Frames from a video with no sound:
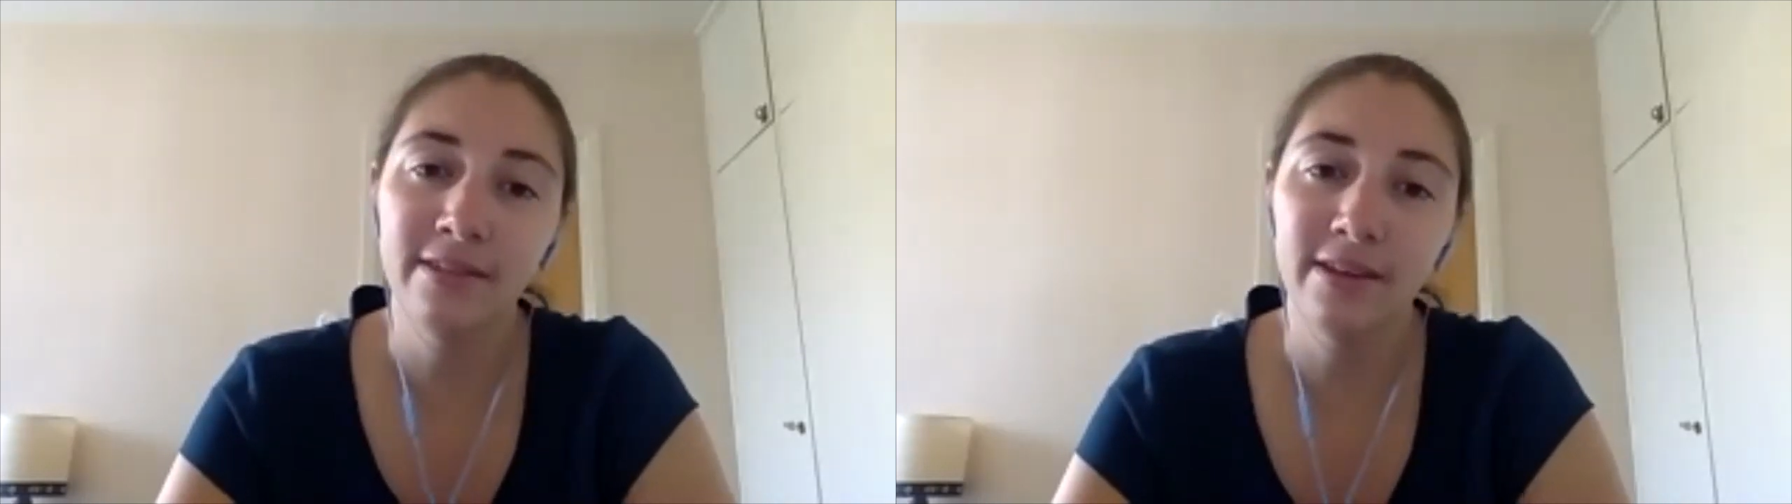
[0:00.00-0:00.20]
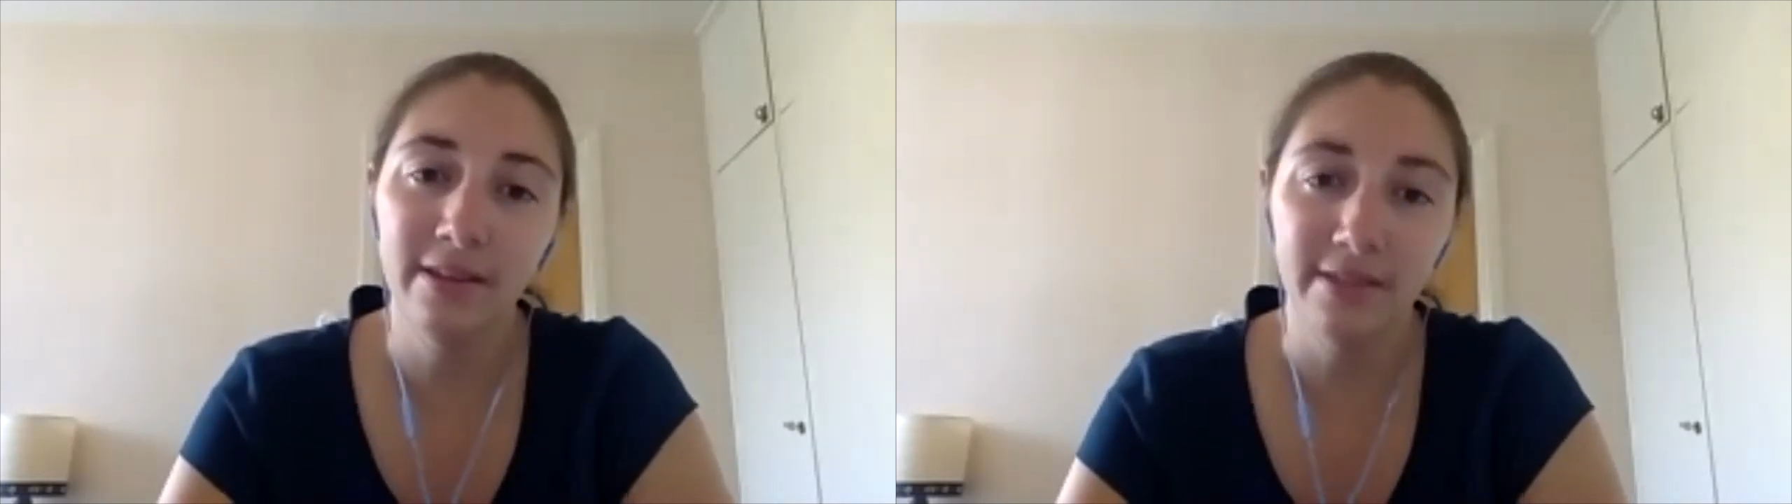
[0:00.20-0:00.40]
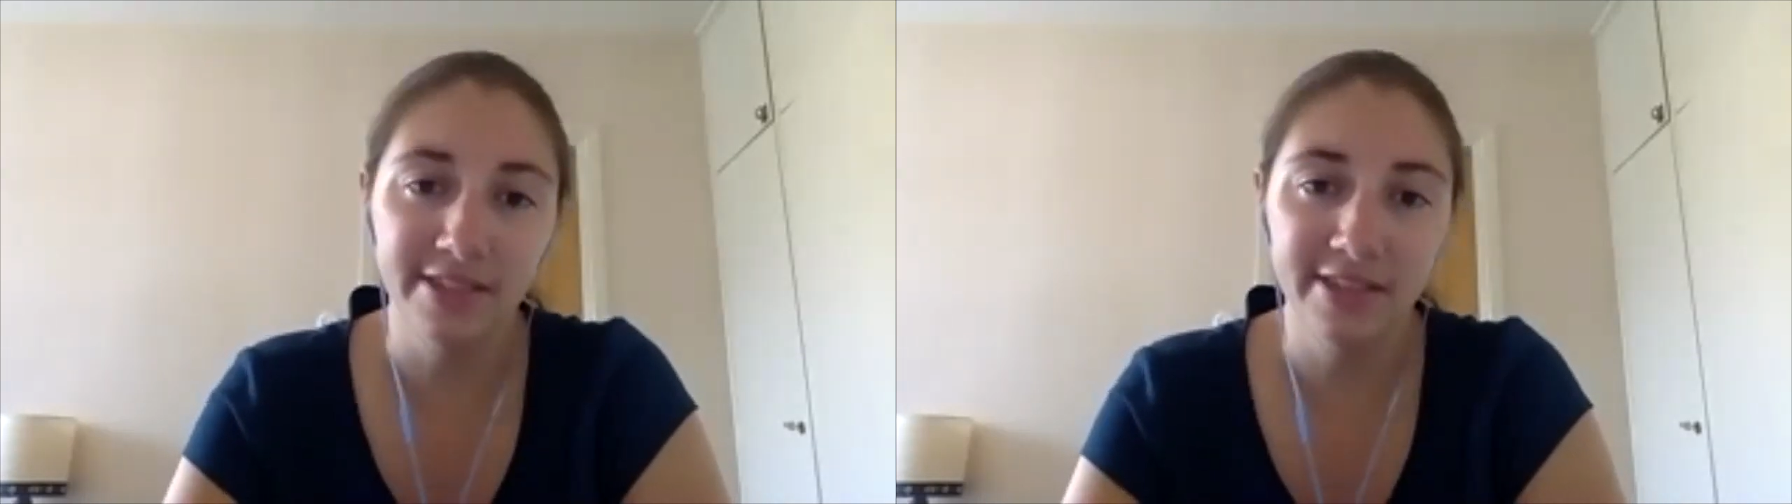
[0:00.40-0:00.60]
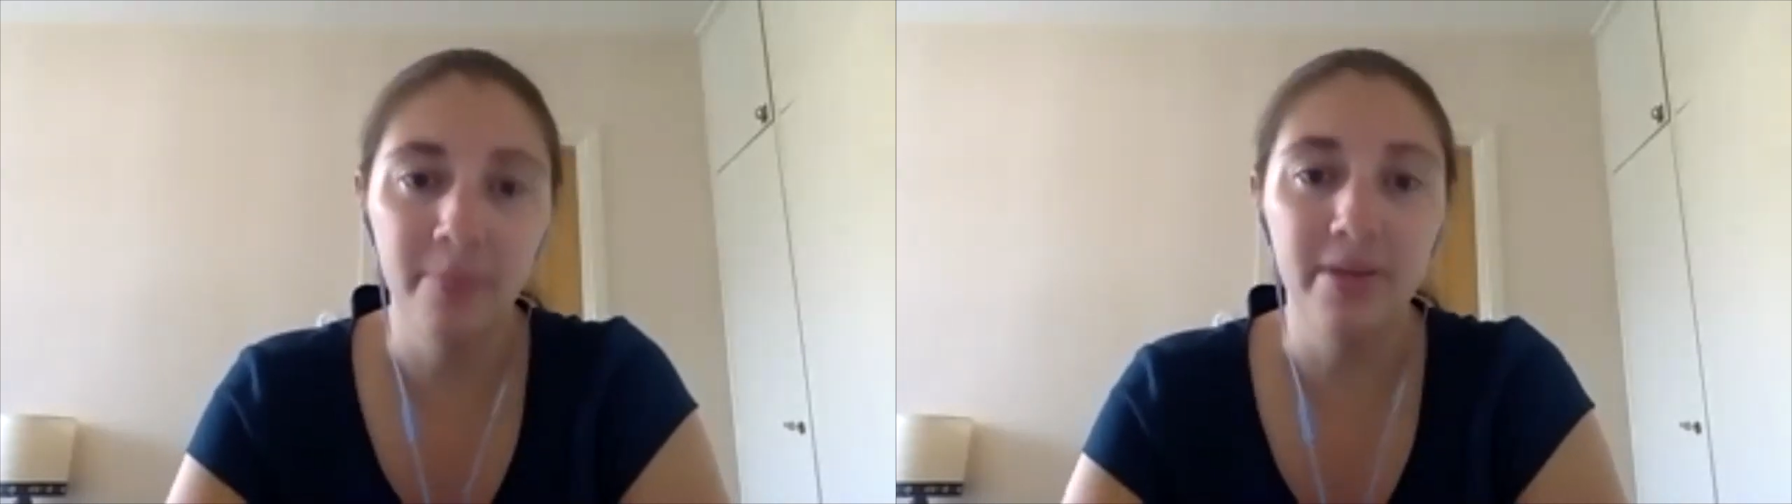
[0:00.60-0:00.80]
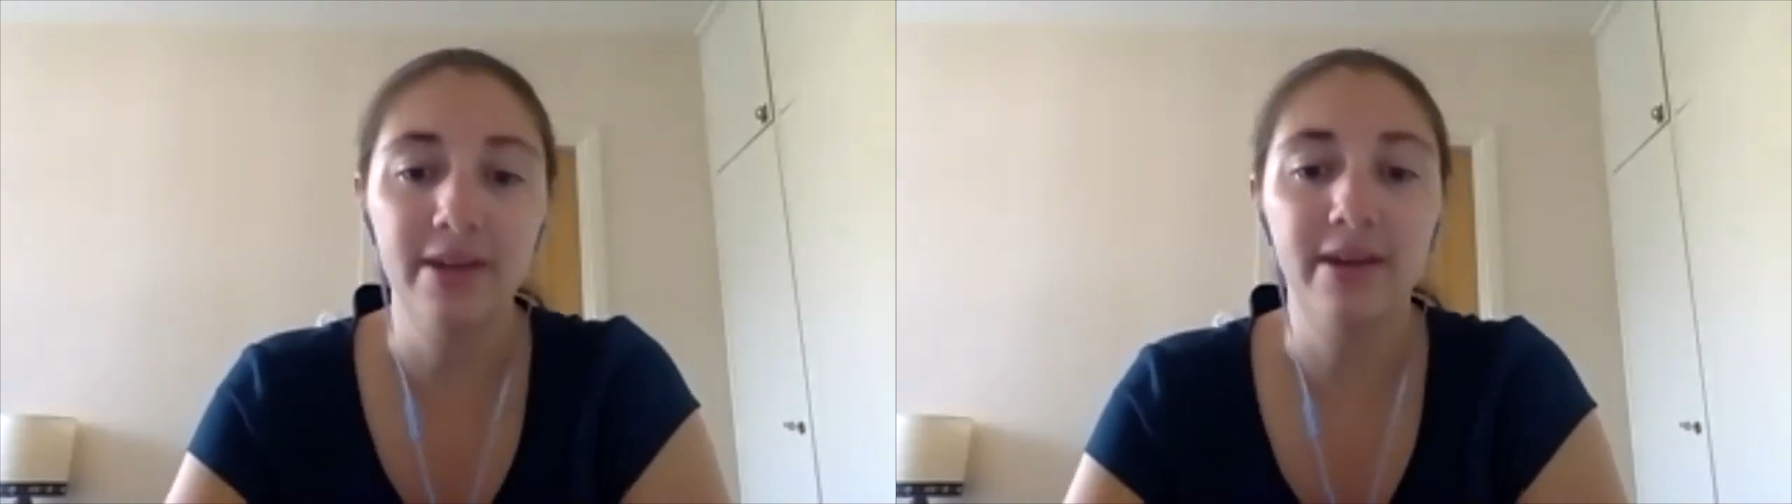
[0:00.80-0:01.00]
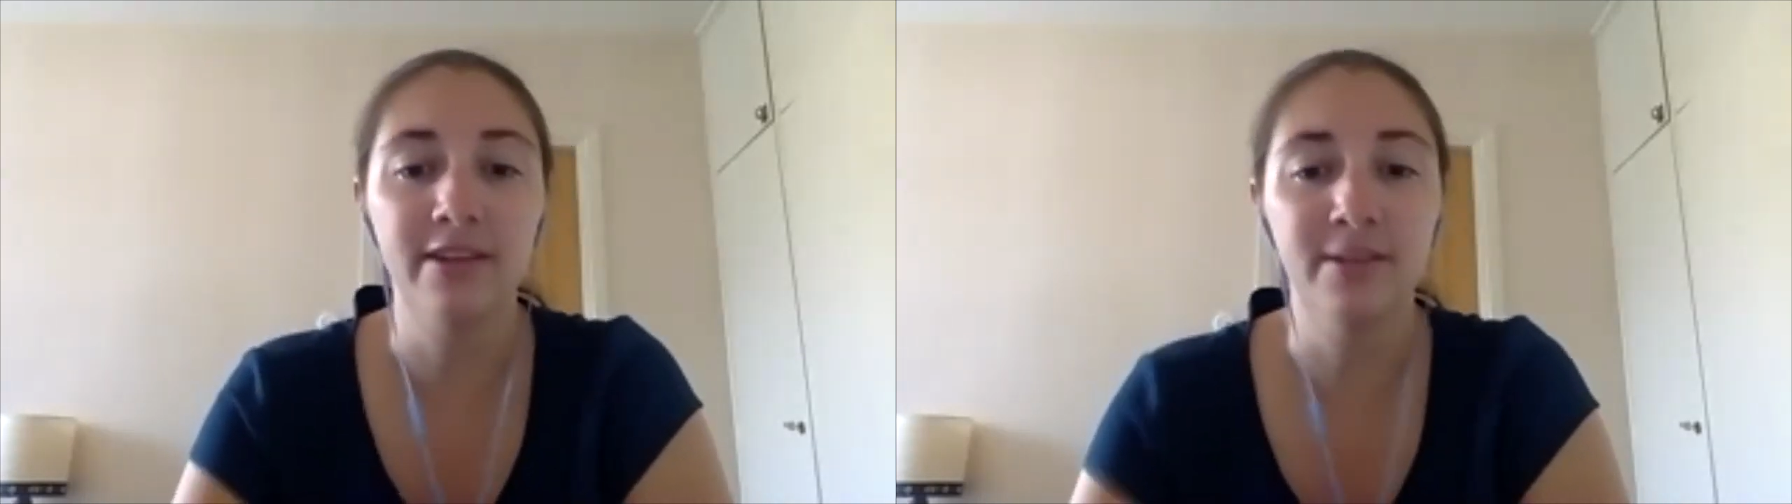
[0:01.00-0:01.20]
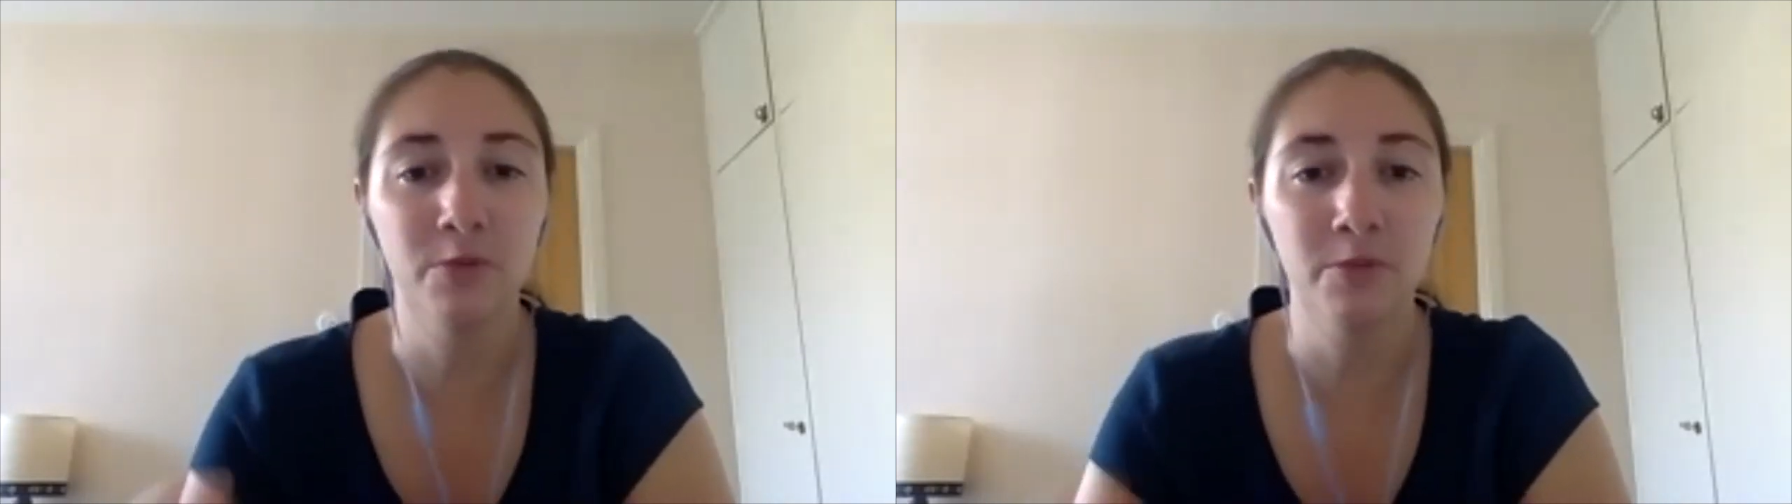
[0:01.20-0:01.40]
in the stomach a small